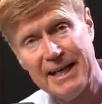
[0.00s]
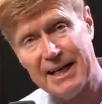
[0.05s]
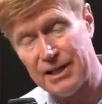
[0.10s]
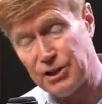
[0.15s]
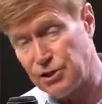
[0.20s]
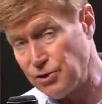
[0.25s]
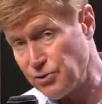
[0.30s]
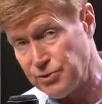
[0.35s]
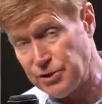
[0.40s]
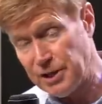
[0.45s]

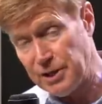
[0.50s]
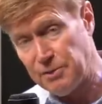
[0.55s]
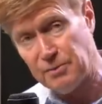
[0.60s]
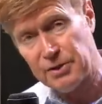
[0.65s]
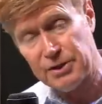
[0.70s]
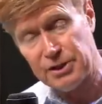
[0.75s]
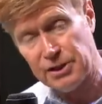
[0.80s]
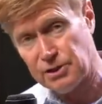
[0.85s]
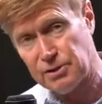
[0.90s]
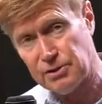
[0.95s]
Usually it
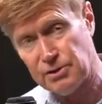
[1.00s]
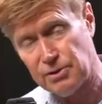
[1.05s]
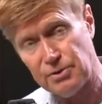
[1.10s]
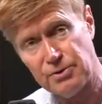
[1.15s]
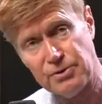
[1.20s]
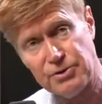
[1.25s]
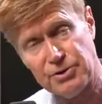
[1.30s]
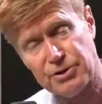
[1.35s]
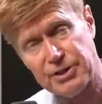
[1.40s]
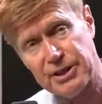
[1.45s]
would
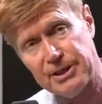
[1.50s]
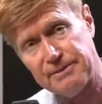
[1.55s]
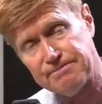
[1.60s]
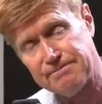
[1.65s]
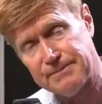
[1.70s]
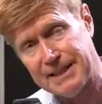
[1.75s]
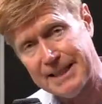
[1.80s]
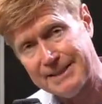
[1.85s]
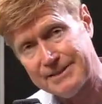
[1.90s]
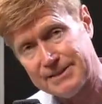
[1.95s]
include
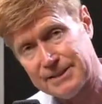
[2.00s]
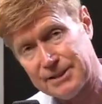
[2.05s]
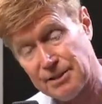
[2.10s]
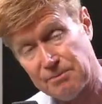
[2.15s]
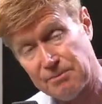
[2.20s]
some